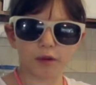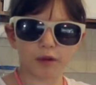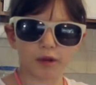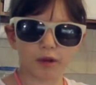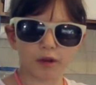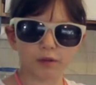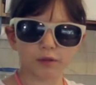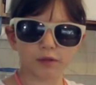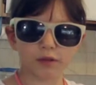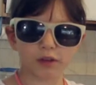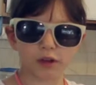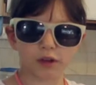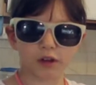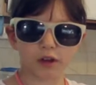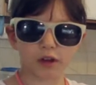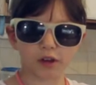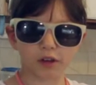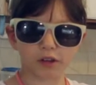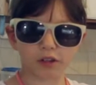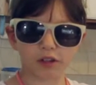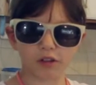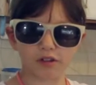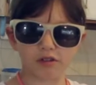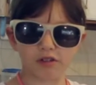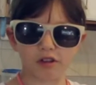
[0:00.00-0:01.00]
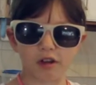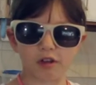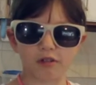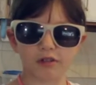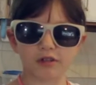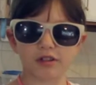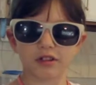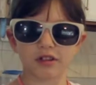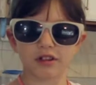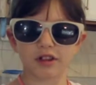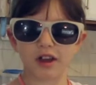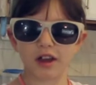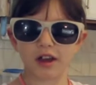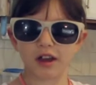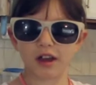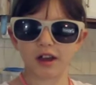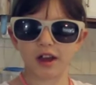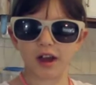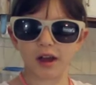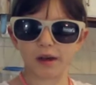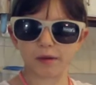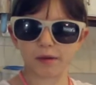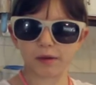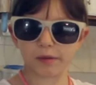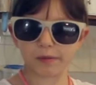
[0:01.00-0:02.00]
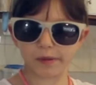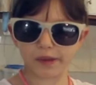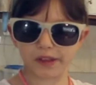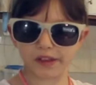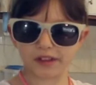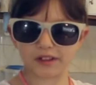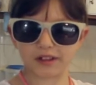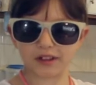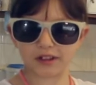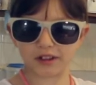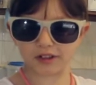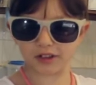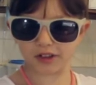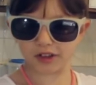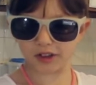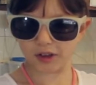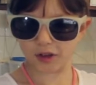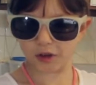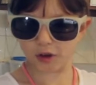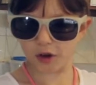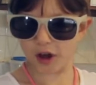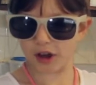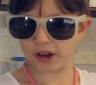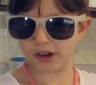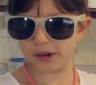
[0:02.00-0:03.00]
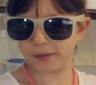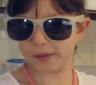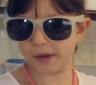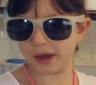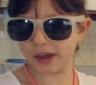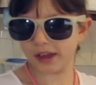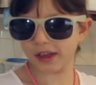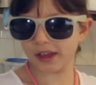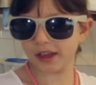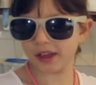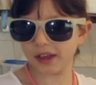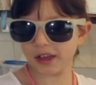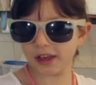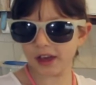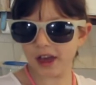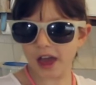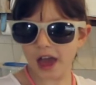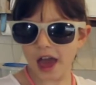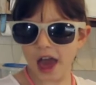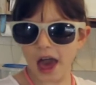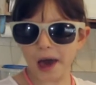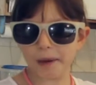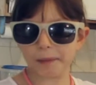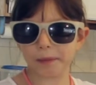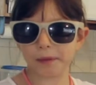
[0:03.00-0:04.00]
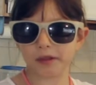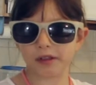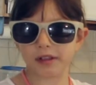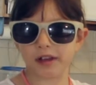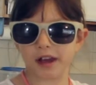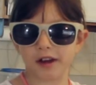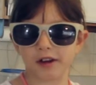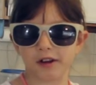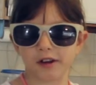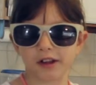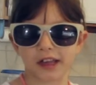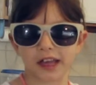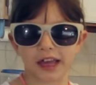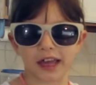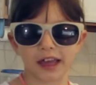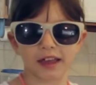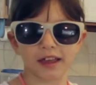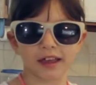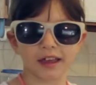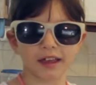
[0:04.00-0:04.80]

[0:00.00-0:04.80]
welcome to Cook the Show. Today I will be teaching you how to make apple cider cake.